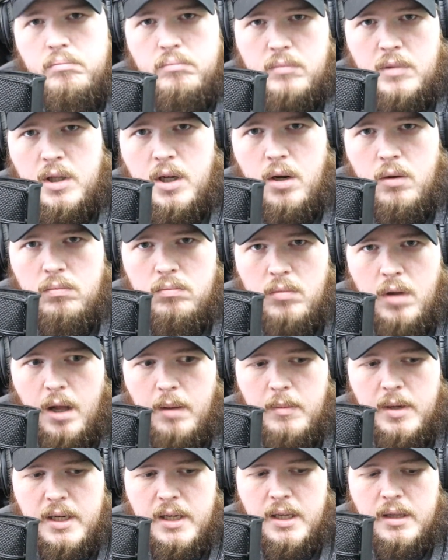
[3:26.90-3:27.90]
you know,
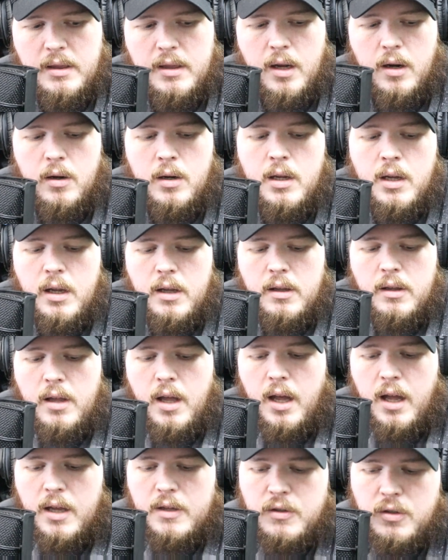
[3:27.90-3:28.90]
I'm gonna get there.
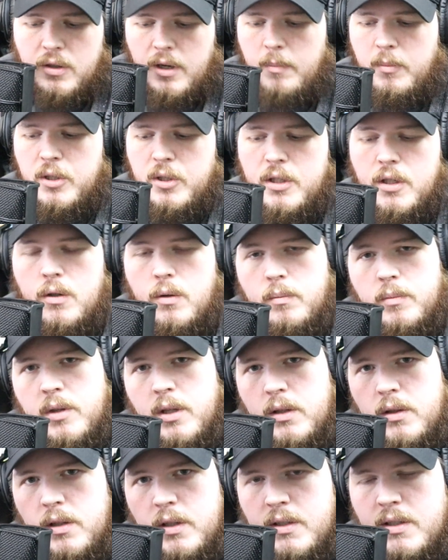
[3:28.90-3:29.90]
So number two,
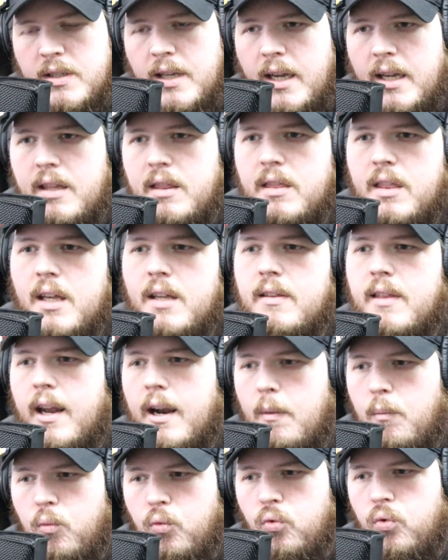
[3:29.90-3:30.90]
the second thing that
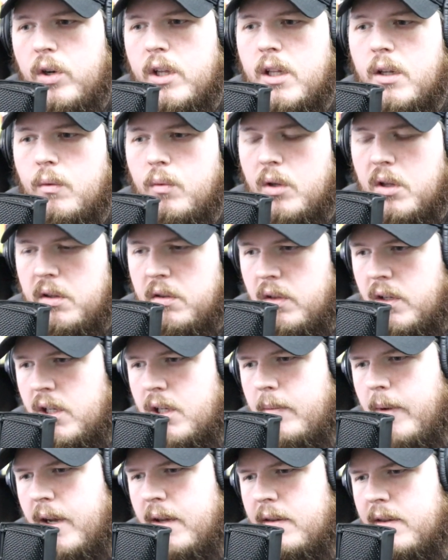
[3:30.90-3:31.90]
I'm really thinking
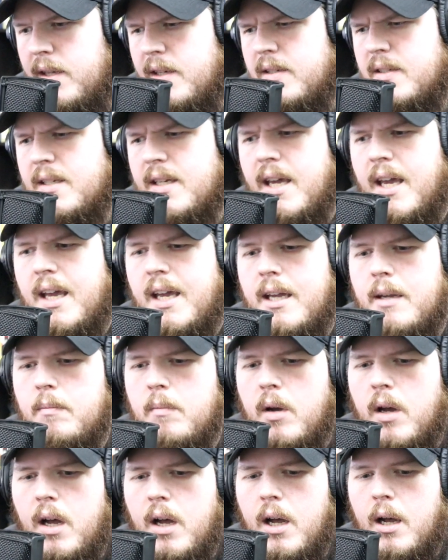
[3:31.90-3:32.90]
about, and this
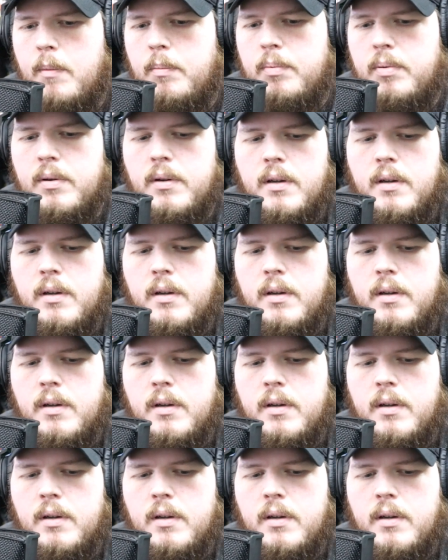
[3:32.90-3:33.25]
came up